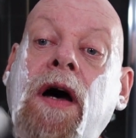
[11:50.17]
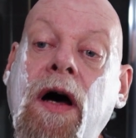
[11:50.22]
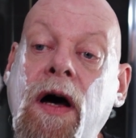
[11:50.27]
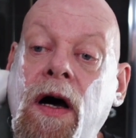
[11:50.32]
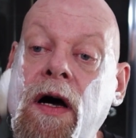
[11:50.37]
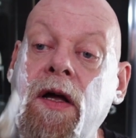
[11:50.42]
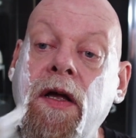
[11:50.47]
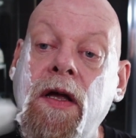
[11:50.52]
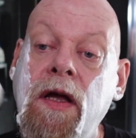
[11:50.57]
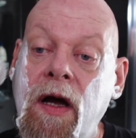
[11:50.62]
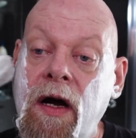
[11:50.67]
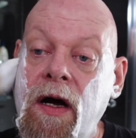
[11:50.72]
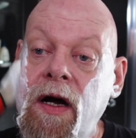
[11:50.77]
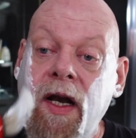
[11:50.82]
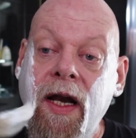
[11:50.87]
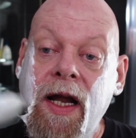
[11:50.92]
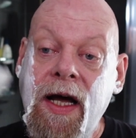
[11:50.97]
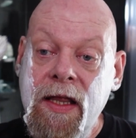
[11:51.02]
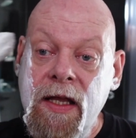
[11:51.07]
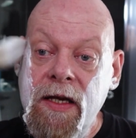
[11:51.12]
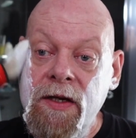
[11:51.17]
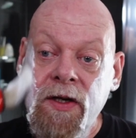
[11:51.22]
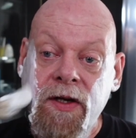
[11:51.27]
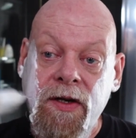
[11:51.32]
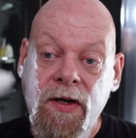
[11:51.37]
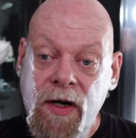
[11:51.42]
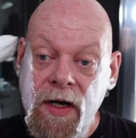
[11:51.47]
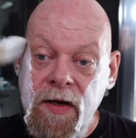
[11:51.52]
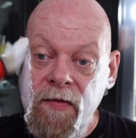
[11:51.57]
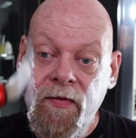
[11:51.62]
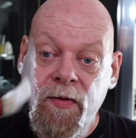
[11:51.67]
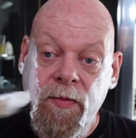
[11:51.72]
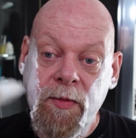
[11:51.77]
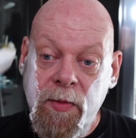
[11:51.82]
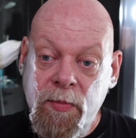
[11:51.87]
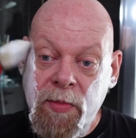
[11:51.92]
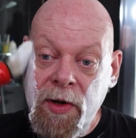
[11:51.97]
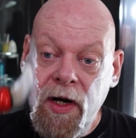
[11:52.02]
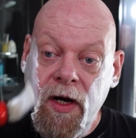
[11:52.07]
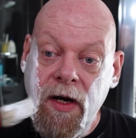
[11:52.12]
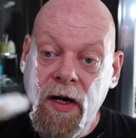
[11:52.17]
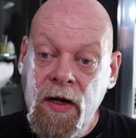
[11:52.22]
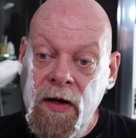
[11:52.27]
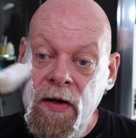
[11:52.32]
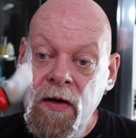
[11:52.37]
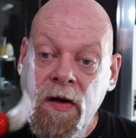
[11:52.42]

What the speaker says: I lather straight from the puck,